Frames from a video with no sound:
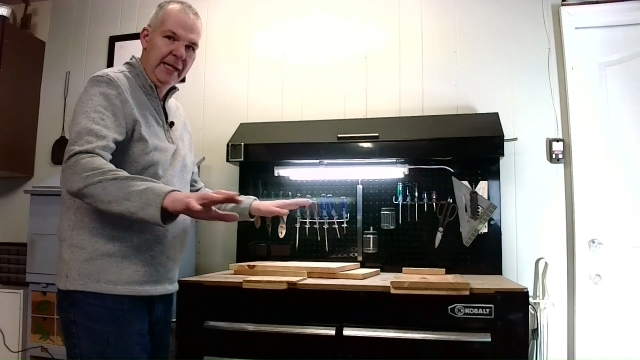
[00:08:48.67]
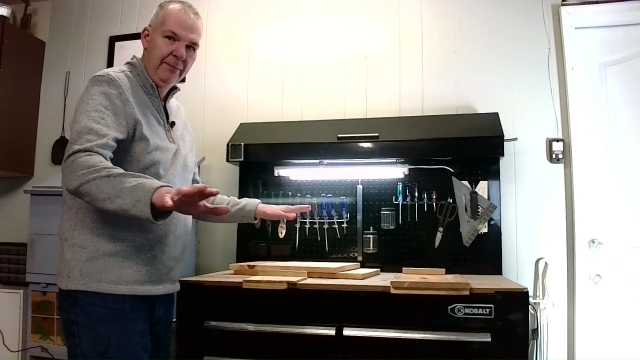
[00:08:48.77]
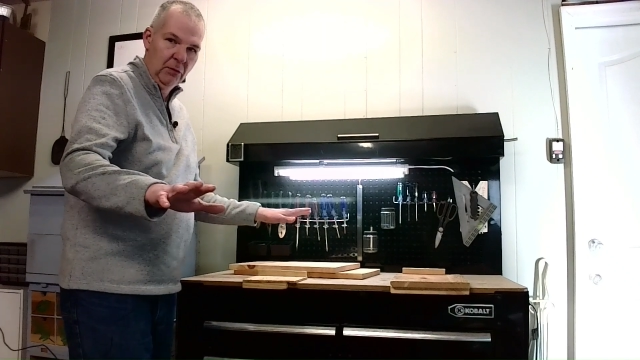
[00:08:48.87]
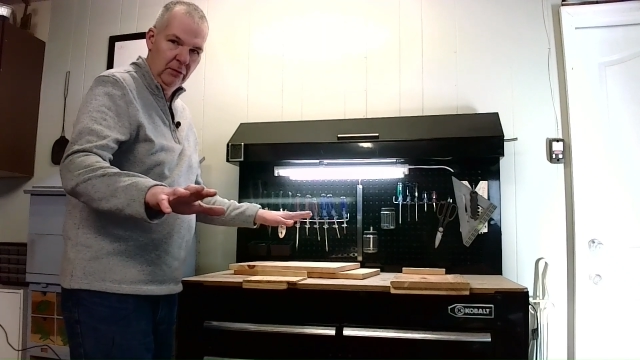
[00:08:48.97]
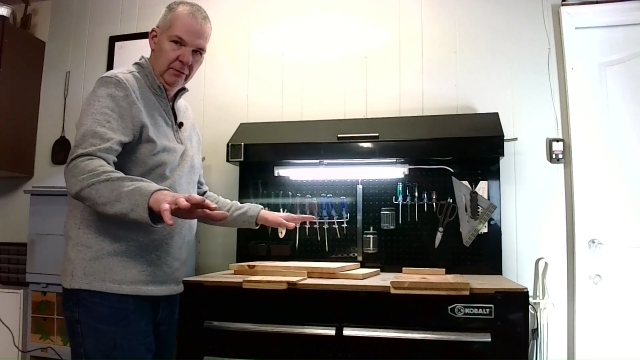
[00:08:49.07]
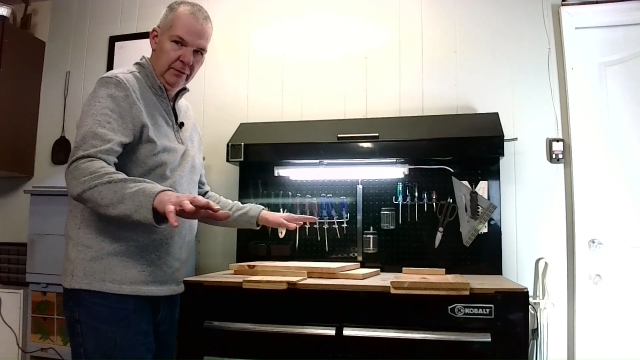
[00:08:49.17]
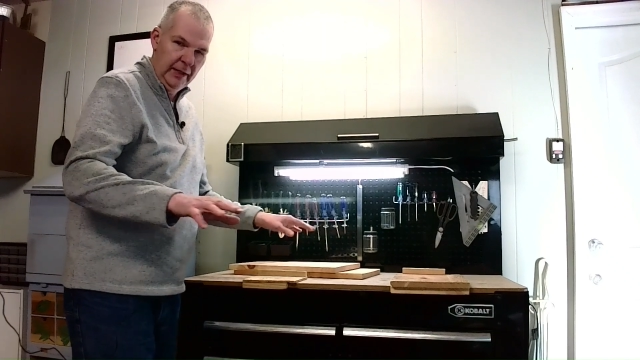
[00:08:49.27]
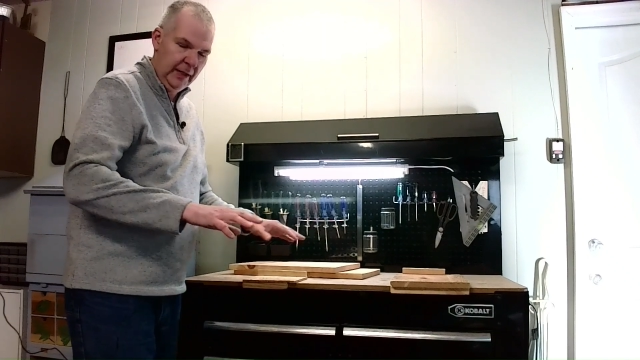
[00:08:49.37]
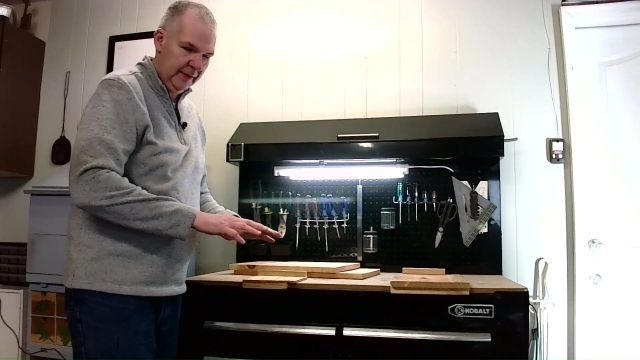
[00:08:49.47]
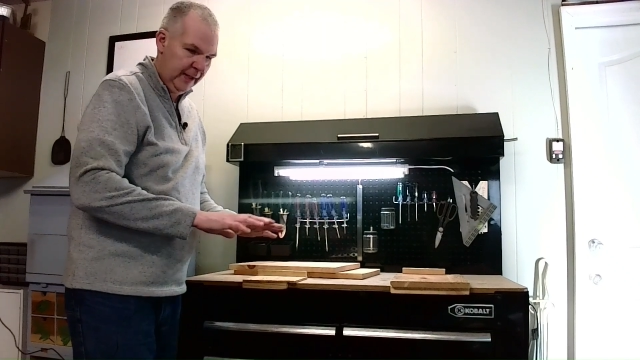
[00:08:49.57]
table,
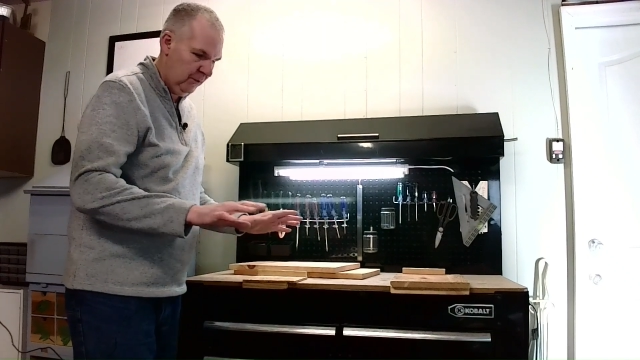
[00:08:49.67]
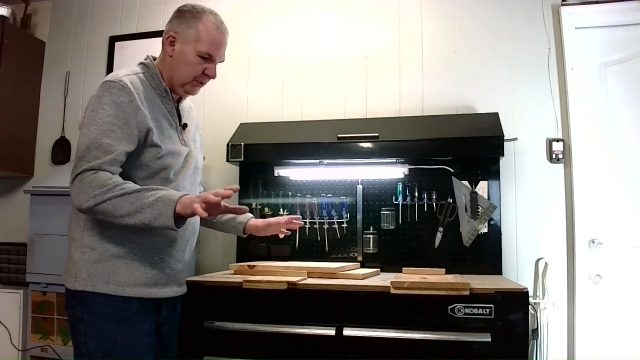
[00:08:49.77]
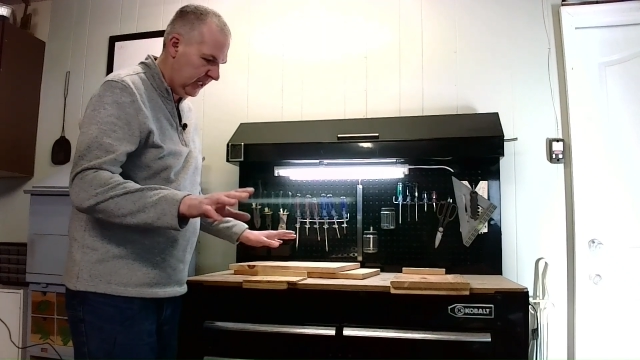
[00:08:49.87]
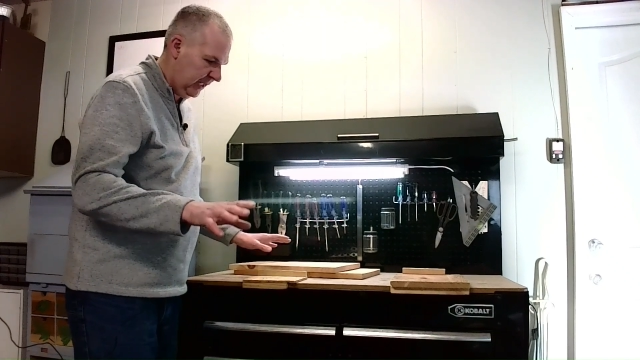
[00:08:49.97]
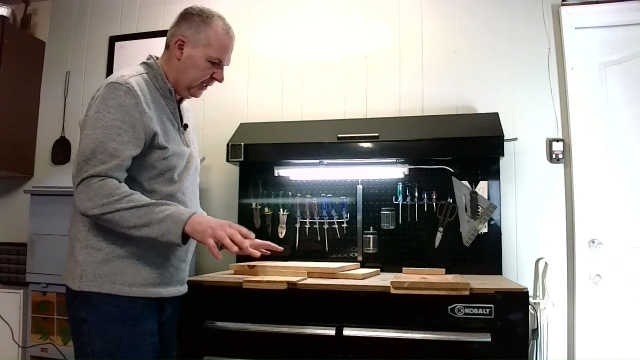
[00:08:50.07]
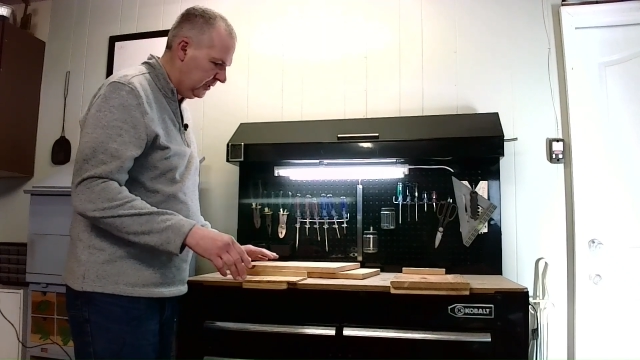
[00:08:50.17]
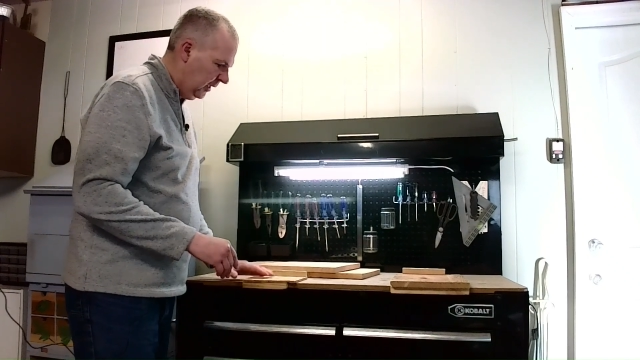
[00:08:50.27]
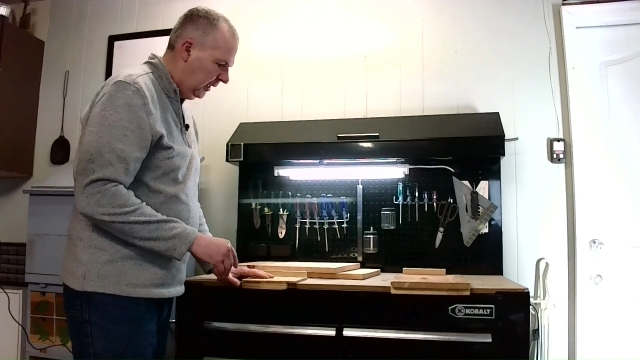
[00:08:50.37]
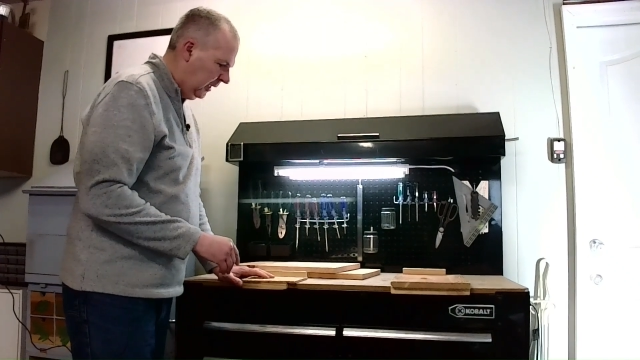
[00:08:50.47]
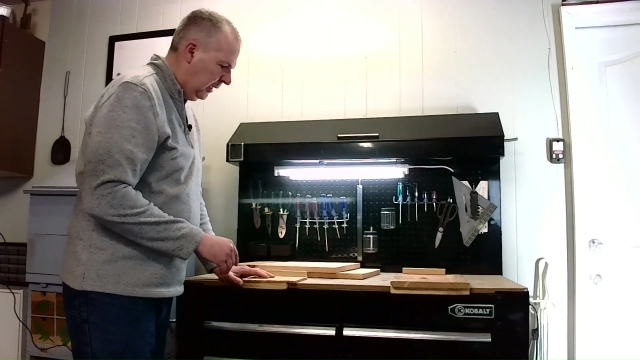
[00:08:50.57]
and that was it.